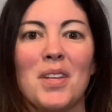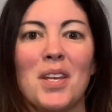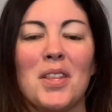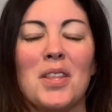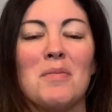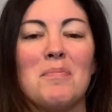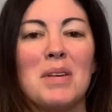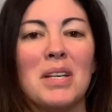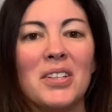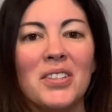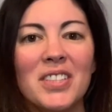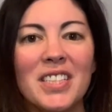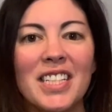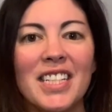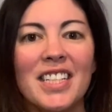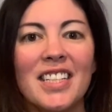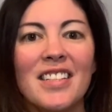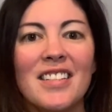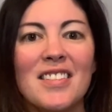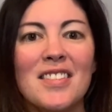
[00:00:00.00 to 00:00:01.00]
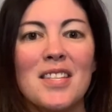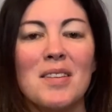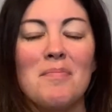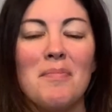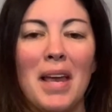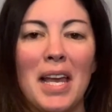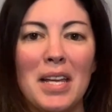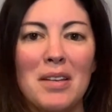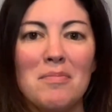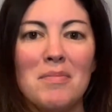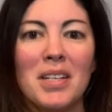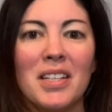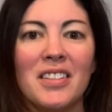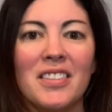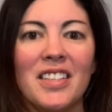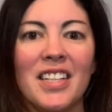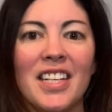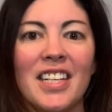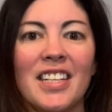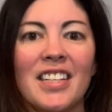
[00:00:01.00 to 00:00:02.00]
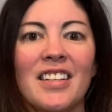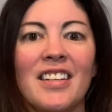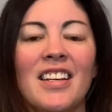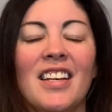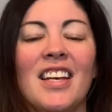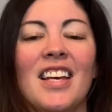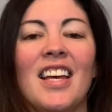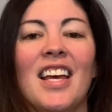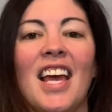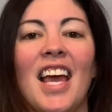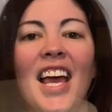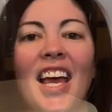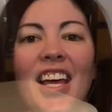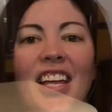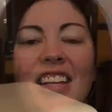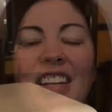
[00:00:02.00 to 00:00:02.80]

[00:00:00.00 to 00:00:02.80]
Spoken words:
buildings, the main building, and